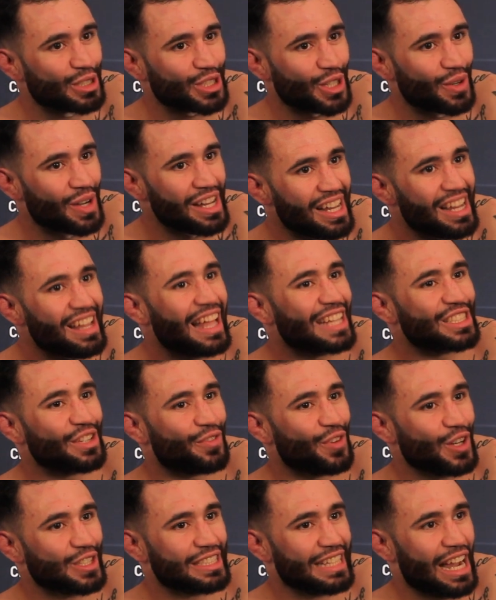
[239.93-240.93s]
so that's the
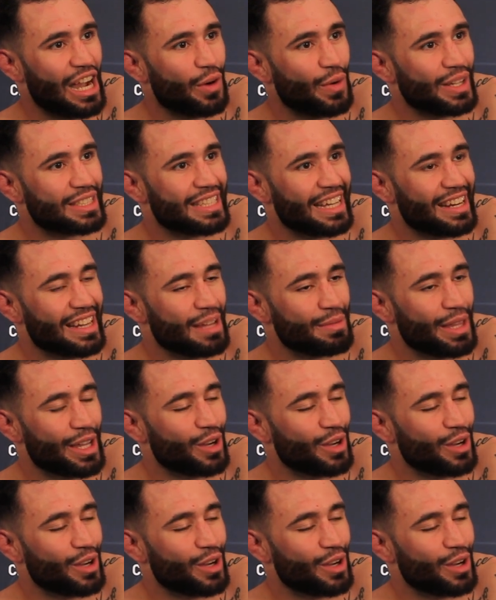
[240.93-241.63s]
first thing I always say to them.